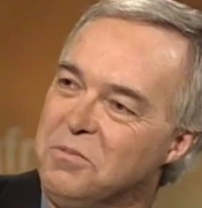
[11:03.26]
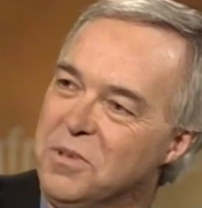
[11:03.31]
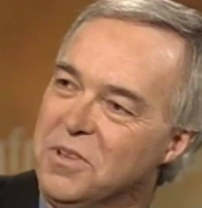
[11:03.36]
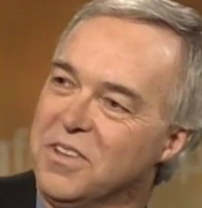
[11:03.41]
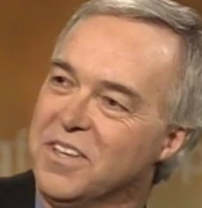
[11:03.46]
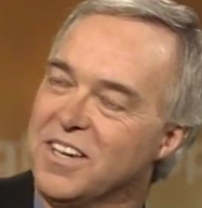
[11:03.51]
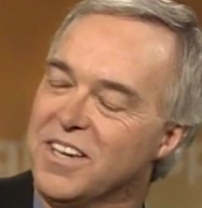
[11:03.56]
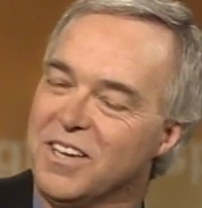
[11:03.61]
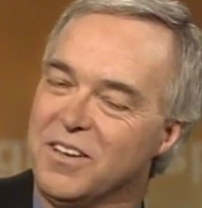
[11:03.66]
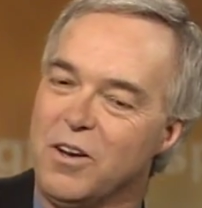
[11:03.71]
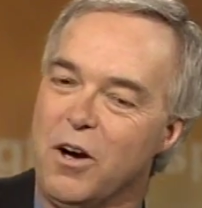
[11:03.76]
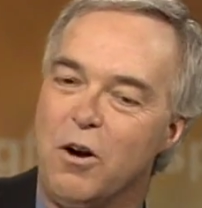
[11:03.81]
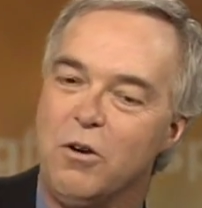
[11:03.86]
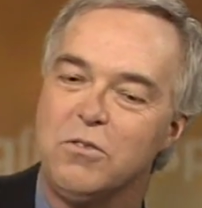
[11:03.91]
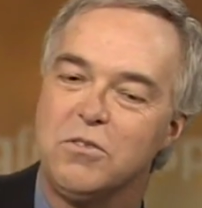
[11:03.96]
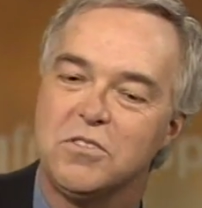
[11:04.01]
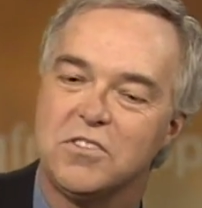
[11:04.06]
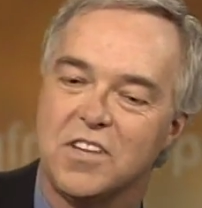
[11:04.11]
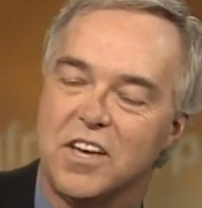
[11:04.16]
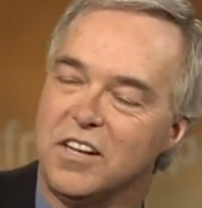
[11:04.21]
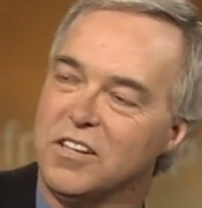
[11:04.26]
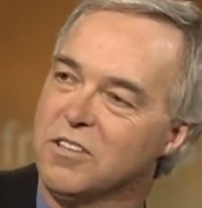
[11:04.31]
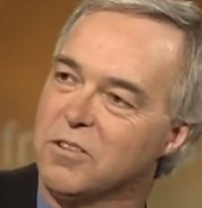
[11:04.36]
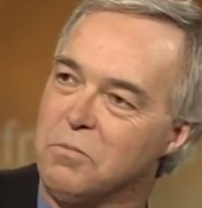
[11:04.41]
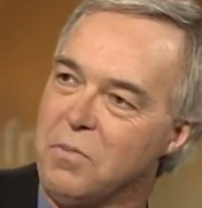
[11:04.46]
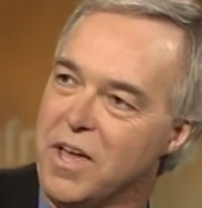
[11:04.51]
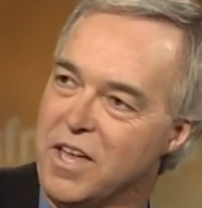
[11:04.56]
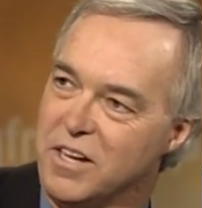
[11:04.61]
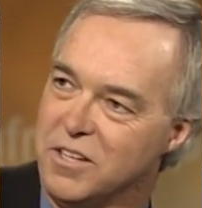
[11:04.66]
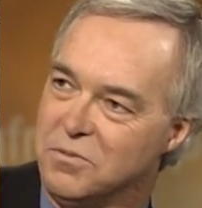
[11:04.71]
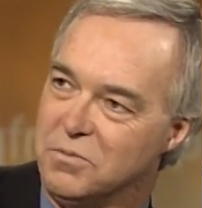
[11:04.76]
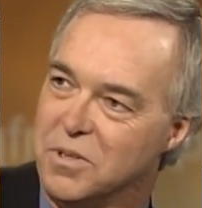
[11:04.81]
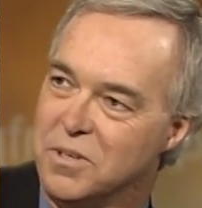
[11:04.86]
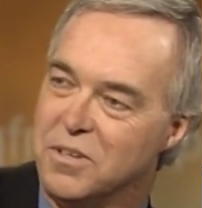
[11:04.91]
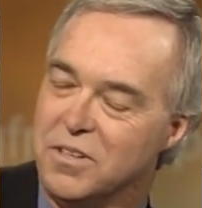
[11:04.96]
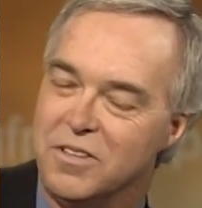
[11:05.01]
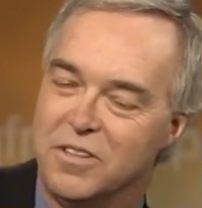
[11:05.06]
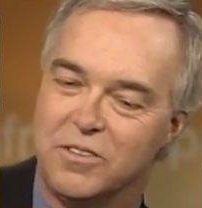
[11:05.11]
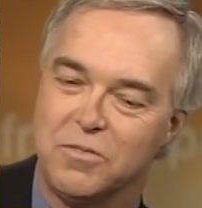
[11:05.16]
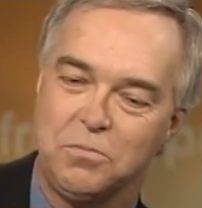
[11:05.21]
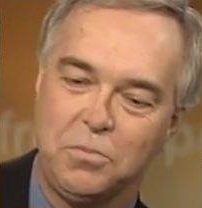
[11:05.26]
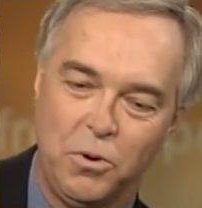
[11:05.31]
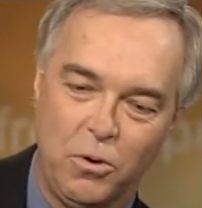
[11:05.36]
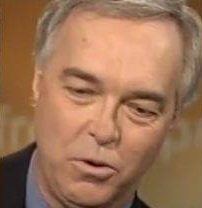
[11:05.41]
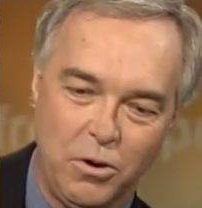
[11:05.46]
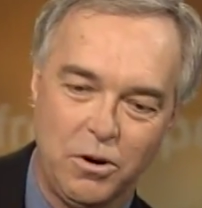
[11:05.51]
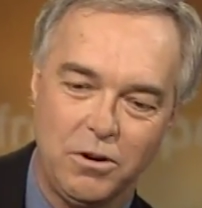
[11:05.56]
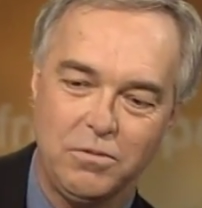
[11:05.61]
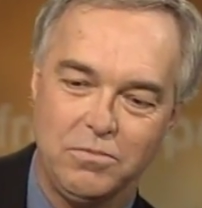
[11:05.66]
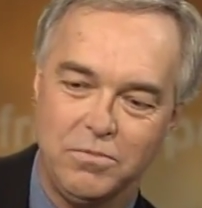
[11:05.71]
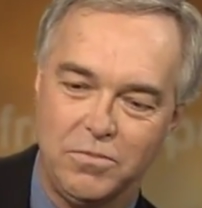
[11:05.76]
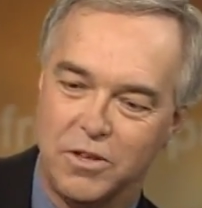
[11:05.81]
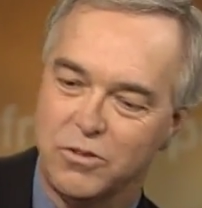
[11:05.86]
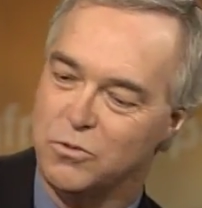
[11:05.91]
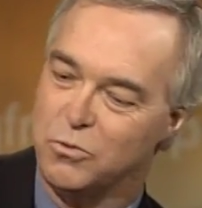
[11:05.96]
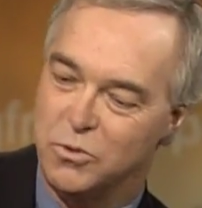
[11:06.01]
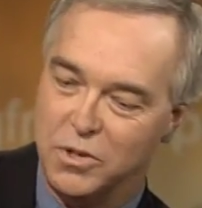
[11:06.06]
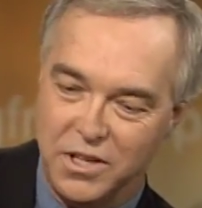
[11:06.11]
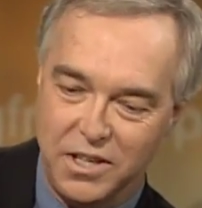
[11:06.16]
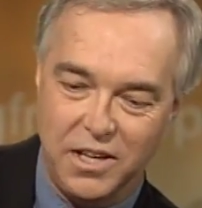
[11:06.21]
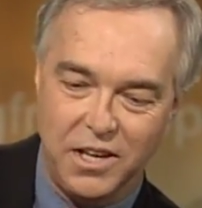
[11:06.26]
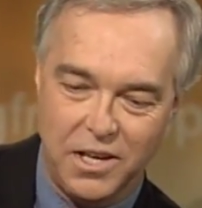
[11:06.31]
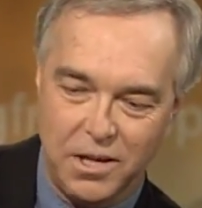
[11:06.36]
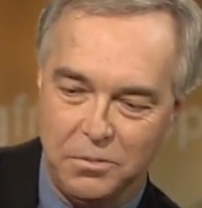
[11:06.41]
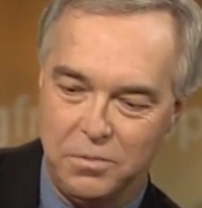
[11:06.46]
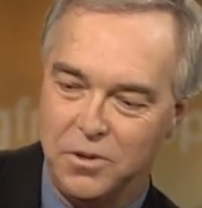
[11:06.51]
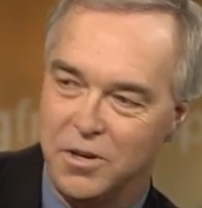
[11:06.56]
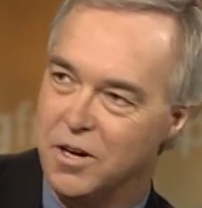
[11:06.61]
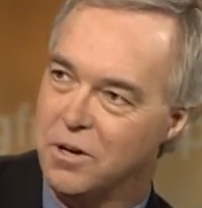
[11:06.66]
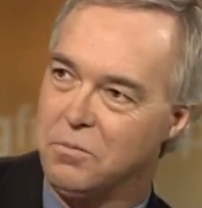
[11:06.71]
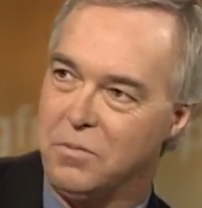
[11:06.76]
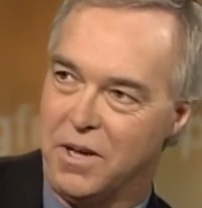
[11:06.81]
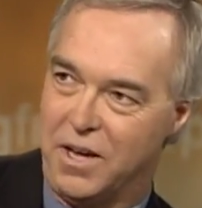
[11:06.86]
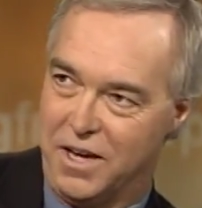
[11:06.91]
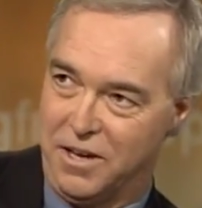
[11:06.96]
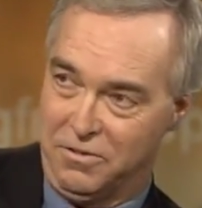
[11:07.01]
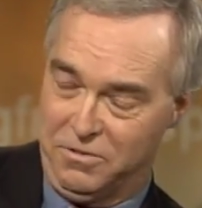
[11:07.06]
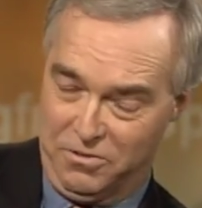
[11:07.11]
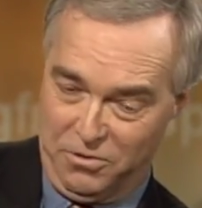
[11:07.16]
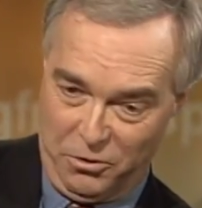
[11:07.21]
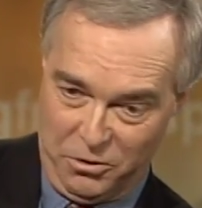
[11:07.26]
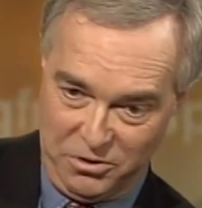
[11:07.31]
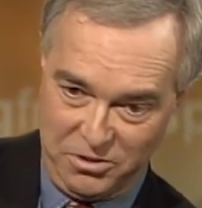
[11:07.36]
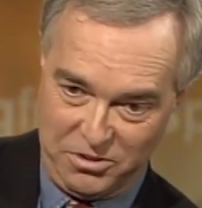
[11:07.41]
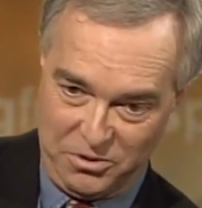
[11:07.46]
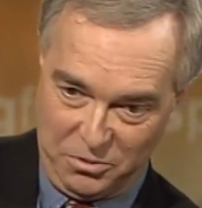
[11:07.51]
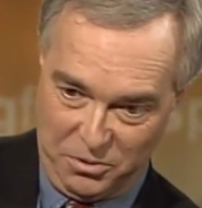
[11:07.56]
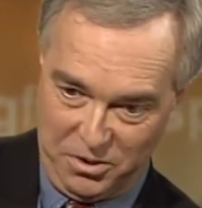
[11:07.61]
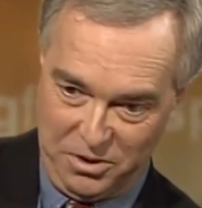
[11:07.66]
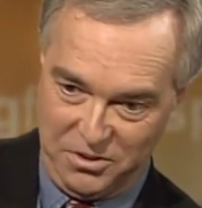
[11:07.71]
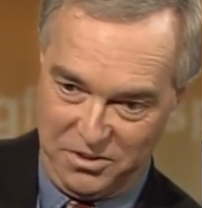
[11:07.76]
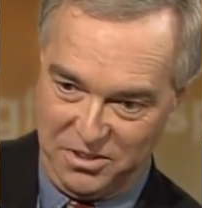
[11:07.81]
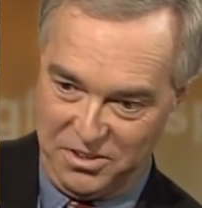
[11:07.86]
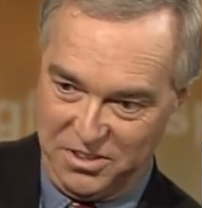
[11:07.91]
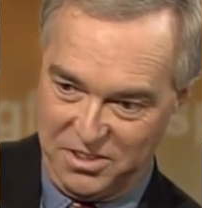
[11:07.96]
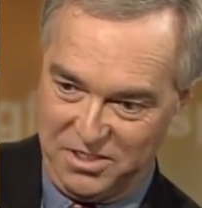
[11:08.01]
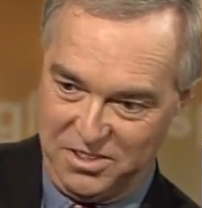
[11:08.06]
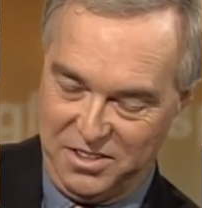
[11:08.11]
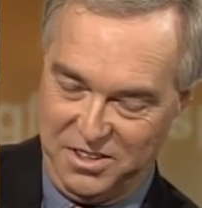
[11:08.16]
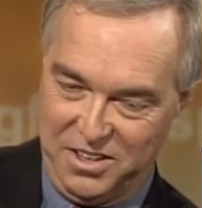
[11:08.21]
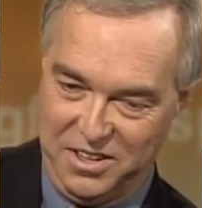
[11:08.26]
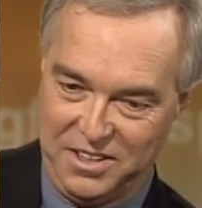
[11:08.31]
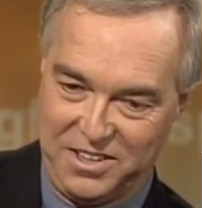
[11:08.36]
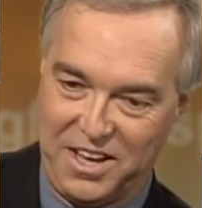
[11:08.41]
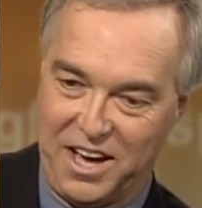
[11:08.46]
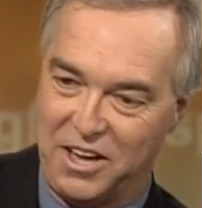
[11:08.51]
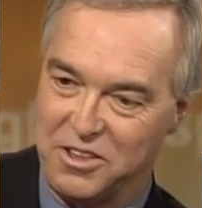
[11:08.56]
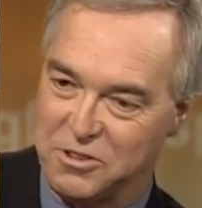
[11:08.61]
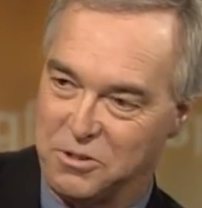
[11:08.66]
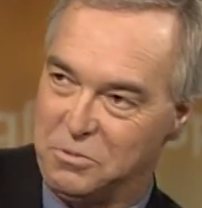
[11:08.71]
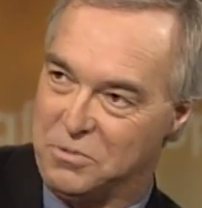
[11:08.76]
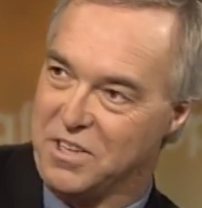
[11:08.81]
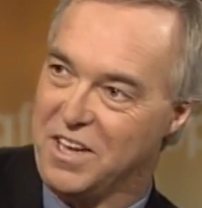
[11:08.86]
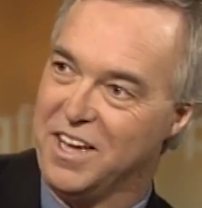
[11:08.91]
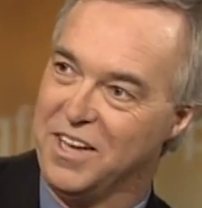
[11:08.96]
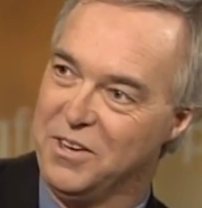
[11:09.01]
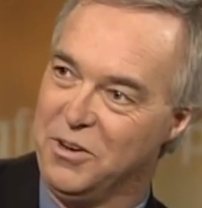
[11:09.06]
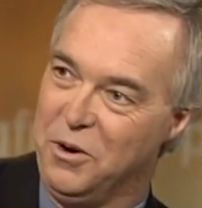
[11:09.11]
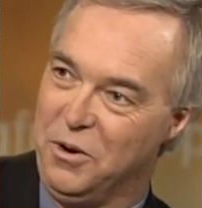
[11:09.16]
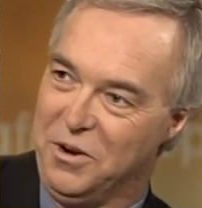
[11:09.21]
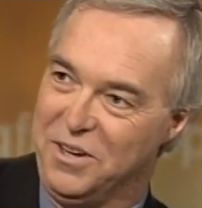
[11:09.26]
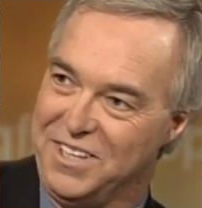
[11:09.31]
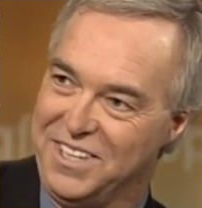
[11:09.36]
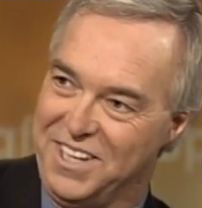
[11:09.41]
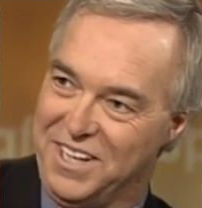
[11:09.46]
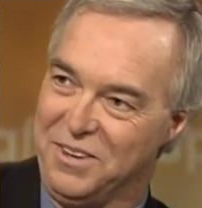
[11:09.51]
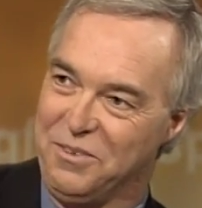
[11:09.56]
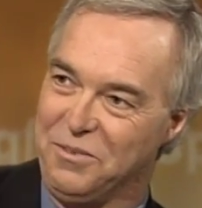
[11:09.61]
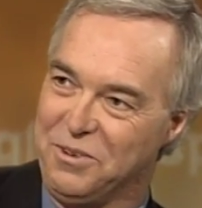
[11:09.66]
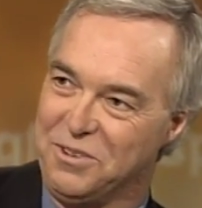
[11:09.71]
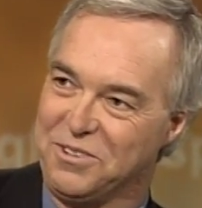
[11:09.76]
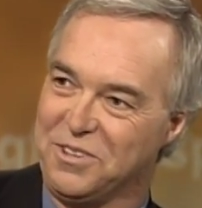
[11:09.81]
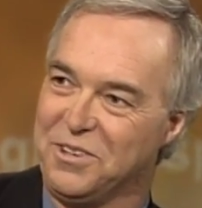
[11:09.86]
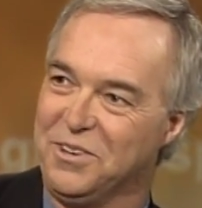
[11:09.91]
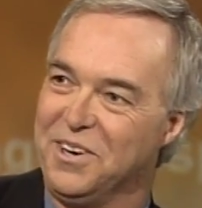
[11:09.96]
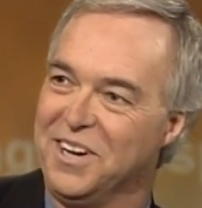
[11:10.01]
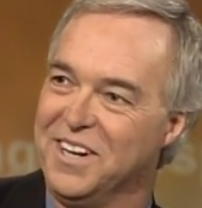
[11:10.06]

I've been thinking, overzealous management, this really hip young band forced to wear these costumes. I had no idea it was your